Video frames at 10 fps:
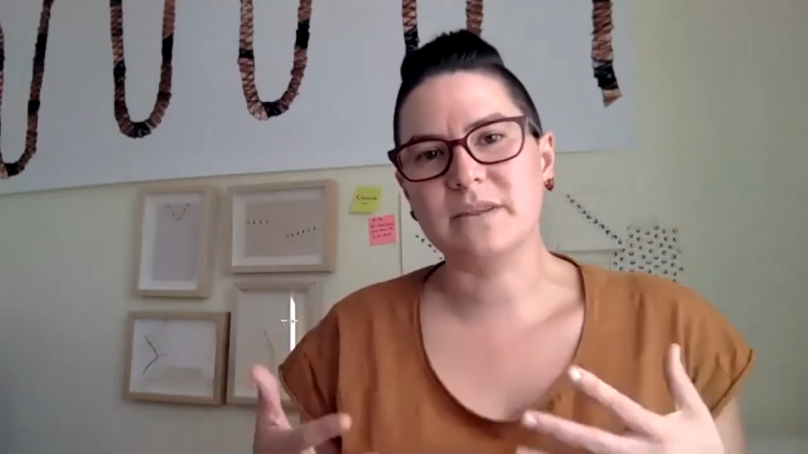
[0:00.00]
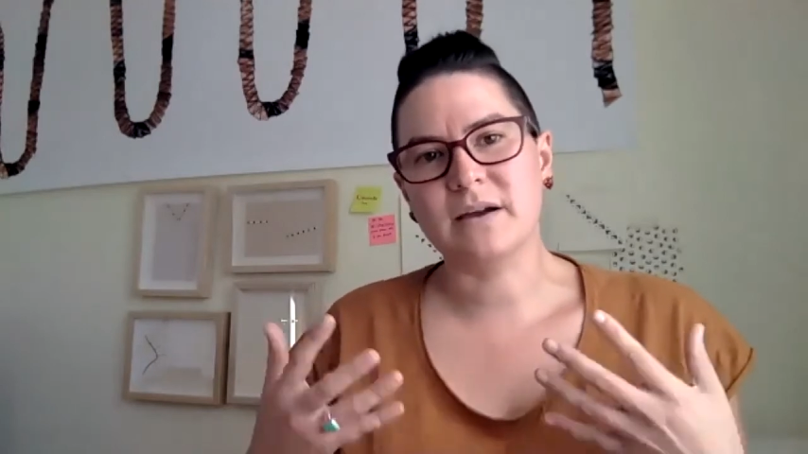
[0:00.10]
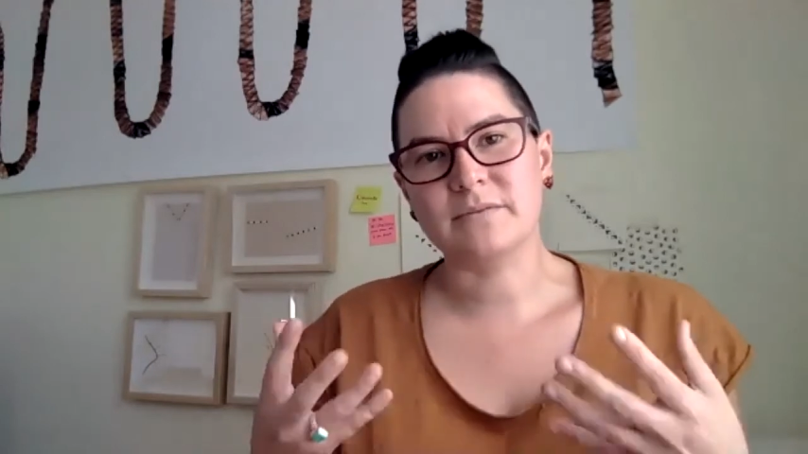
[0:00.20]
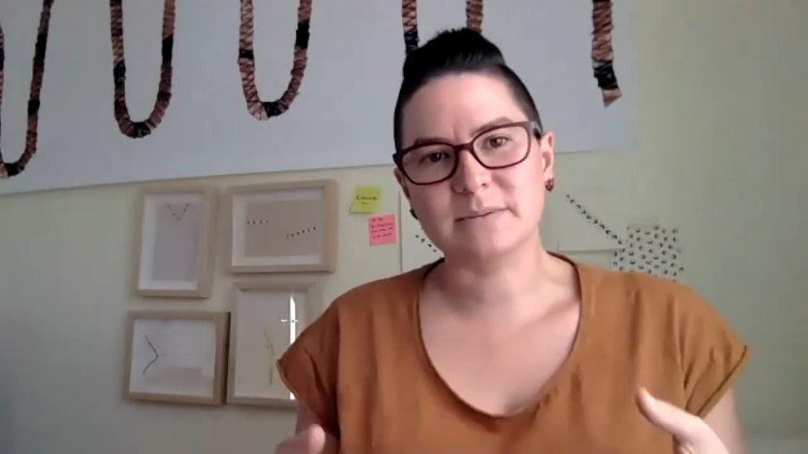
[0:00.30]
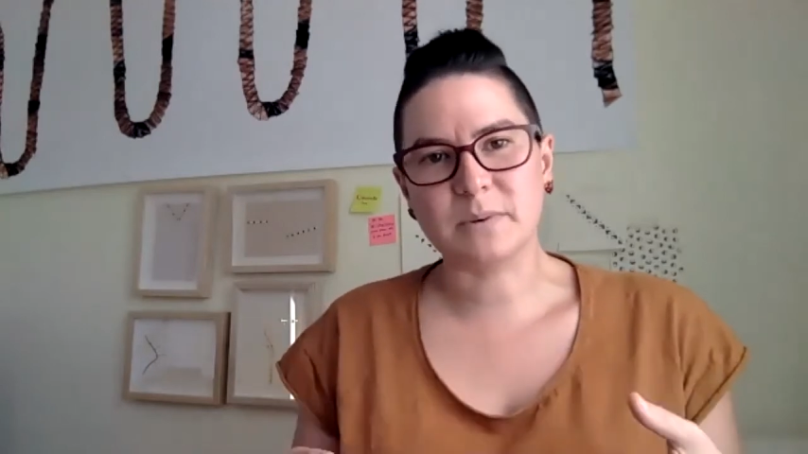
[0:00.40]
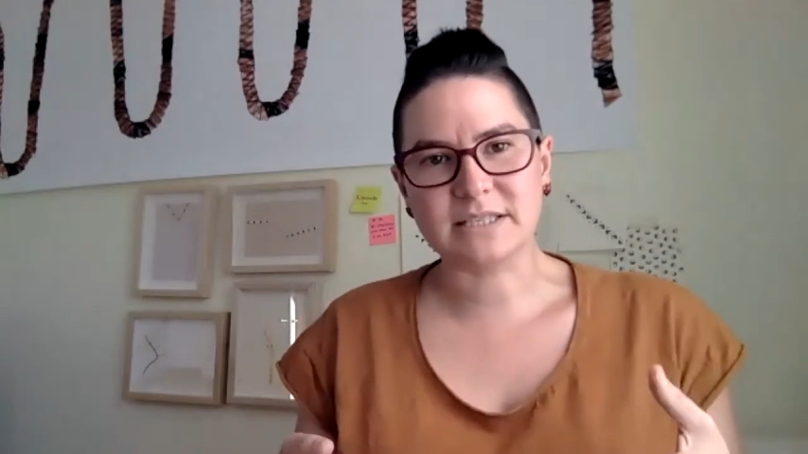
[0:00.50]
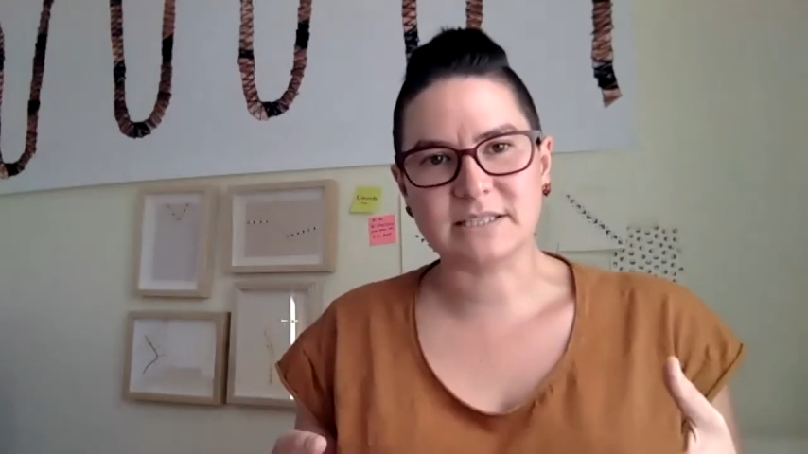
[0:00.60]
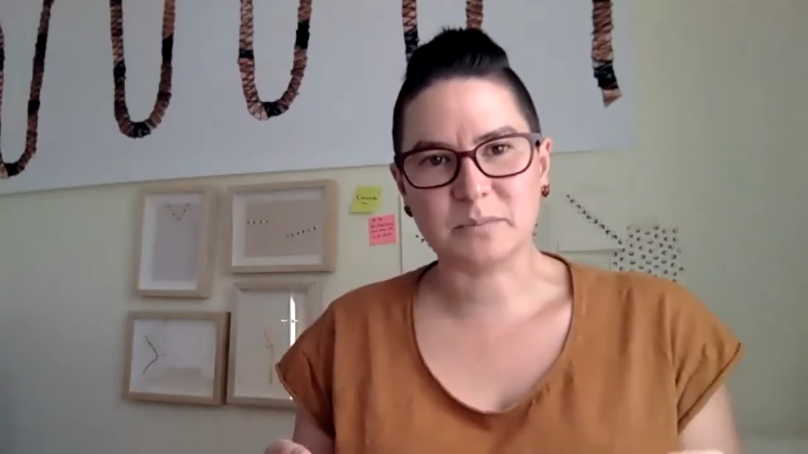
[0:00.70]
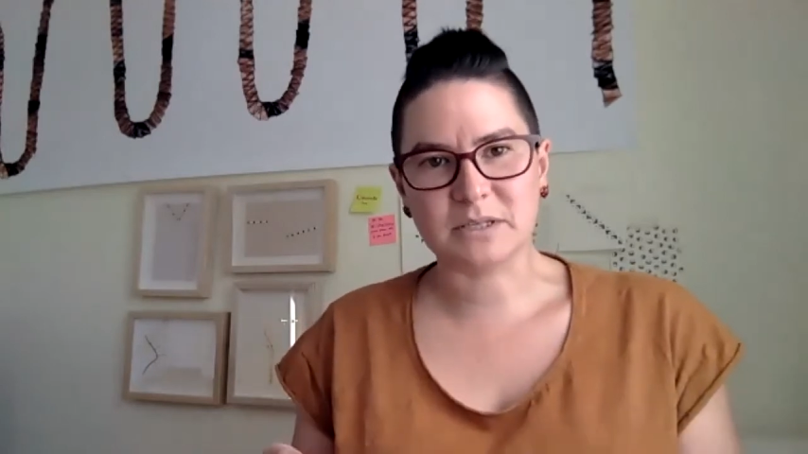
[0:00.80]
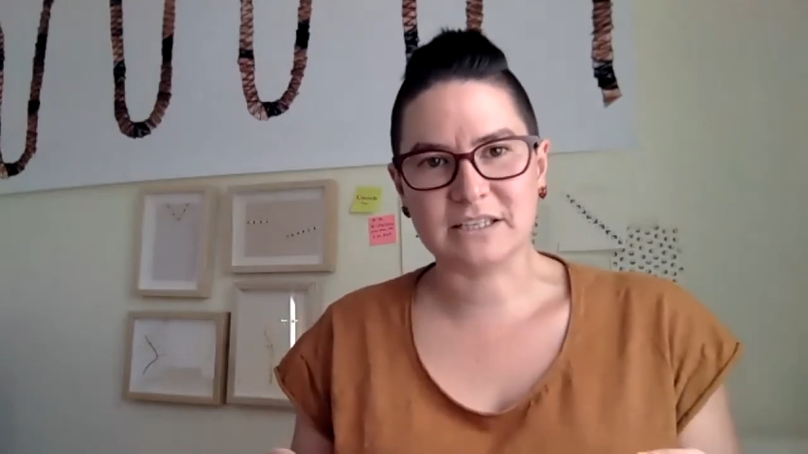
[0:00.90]
that
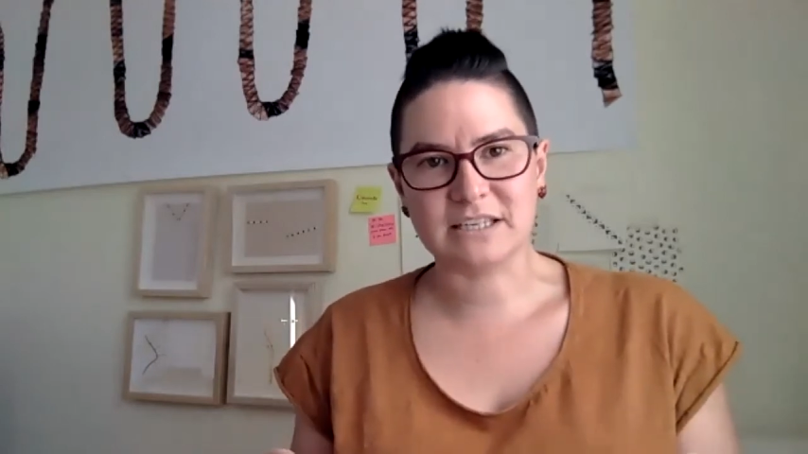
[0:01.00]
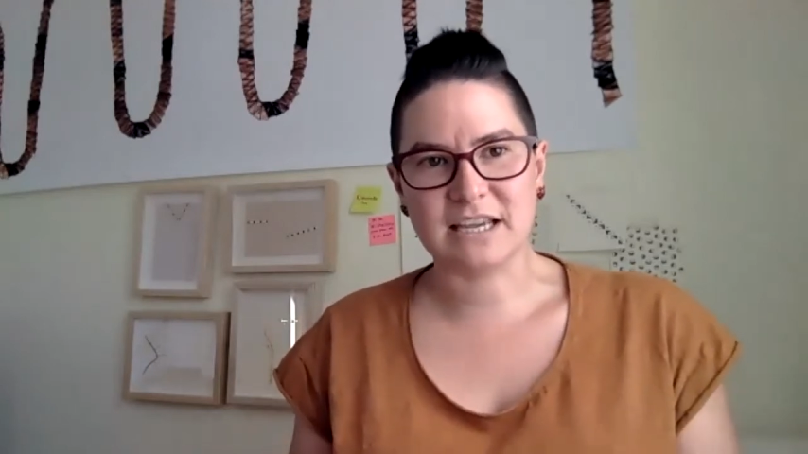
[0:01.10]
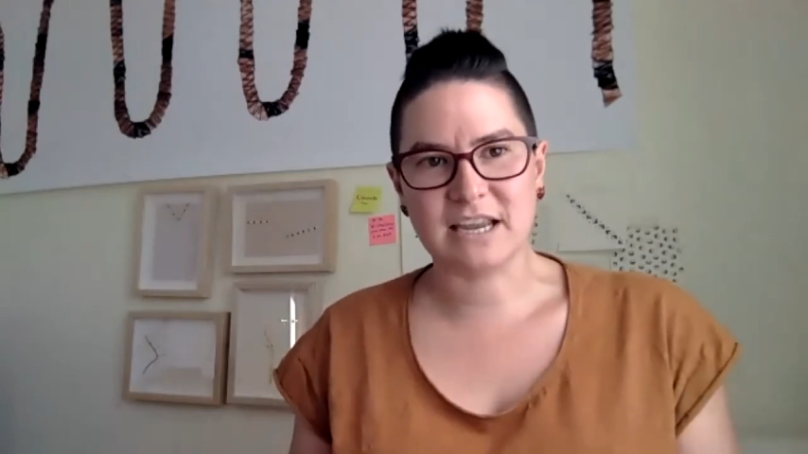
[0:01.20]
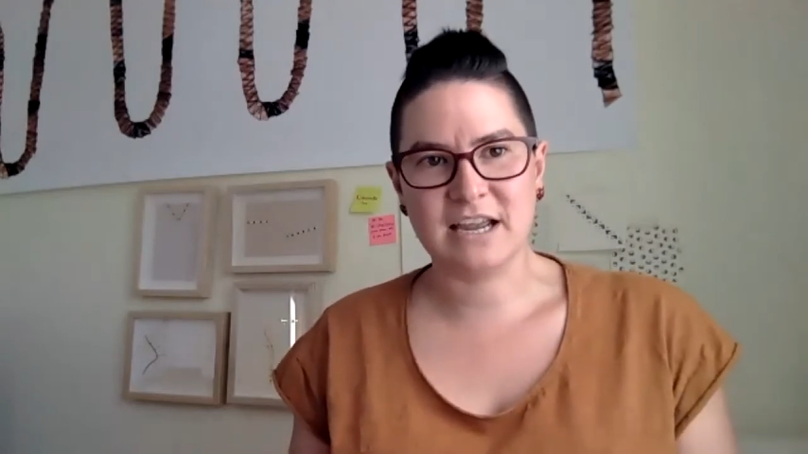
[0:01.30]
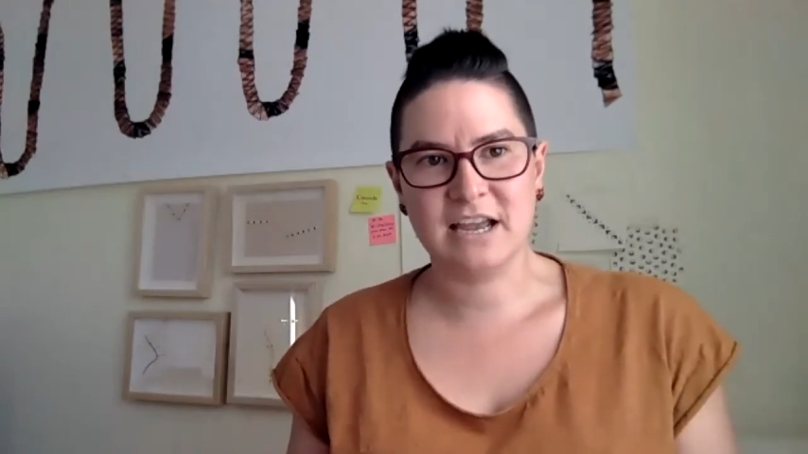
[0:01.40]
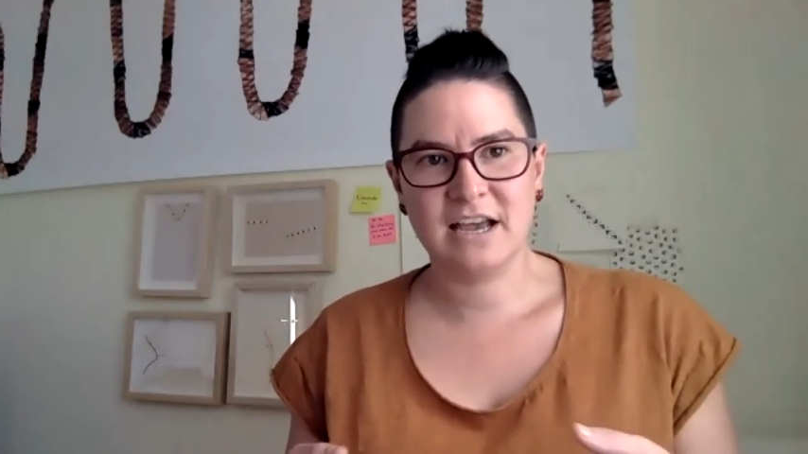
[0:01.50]
responsibility